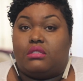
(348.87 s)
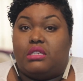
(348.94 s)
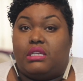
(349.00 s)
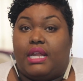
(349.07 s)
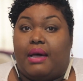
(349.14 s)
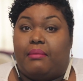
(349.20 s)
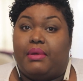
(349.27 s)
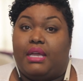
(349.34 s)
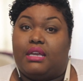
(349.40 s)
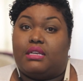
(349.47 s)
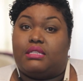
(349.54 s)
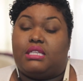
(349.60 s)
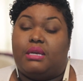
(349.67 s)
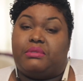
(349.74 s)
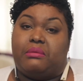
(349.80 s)
to not being
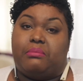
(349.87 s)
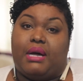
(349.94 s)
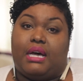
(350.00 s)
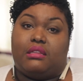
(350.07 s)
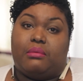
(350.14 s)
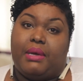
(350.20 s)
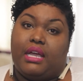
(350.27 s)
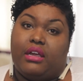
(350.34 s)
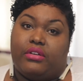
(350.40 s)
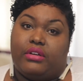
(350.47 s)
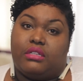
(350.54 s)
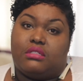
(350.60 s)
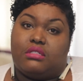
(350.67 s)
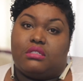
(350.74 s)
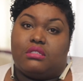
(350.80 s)
accepted by the
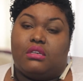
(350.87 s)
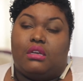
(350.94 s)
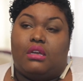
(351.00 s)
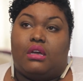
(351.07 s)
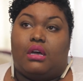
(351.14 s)
parents